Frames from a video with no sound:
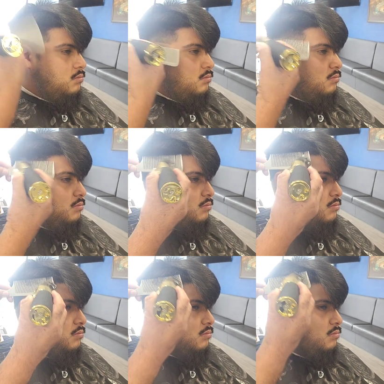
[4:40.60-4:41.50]

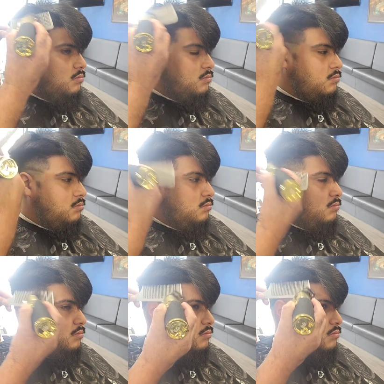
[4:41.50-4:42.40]

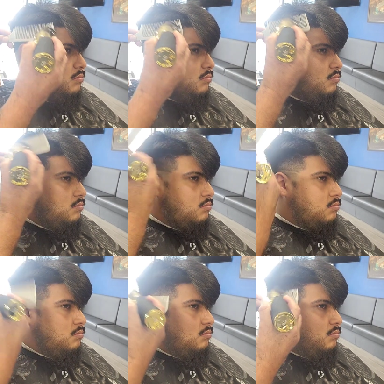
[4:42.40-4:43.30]

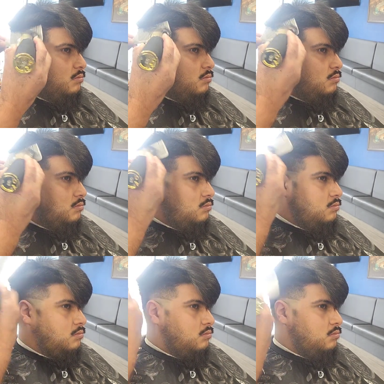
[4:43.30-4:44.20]

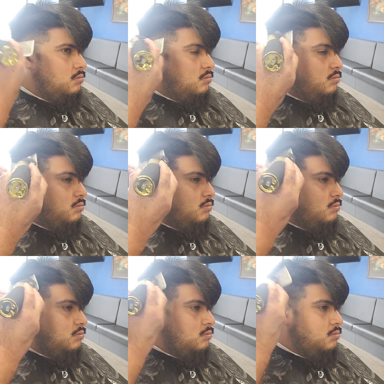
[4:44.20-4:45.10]

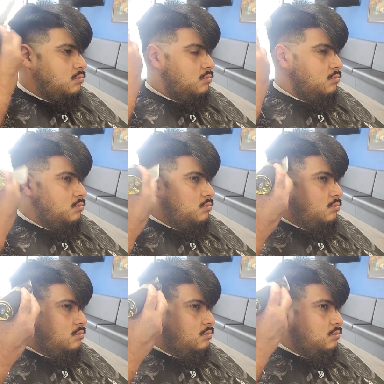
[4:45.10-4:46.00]

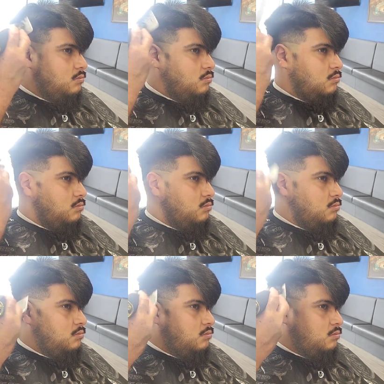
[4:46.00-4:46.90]

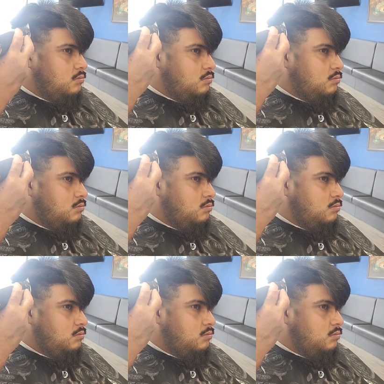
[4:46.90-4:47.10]
(no one is talking)